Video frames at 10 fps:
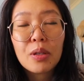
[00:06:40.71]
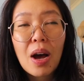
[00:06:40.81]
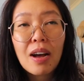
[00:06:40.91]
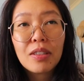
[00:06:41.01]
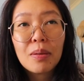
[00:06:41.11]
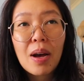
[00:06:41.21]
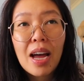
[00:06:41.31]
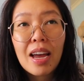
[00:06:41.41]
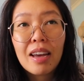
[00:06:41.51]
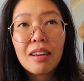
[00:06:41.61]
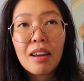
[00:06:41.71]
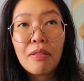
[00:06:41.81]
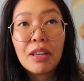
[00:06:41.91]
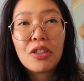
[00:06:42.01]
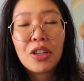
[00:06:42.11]
So after my
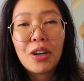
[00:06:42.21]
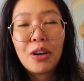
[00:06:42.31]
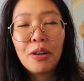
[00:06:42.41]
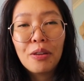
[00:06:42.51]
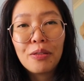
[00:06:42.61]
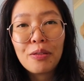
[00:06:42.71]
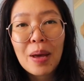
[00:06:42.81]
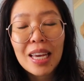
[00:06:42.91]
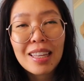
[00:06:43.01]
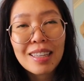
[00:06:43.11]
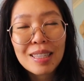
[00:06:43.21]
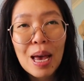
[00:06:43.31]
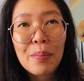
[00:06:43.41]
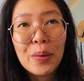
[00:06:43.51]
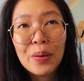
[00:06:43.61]
adventure of making the
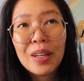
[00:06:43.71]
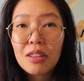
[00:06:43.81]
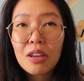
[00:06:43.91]
sample,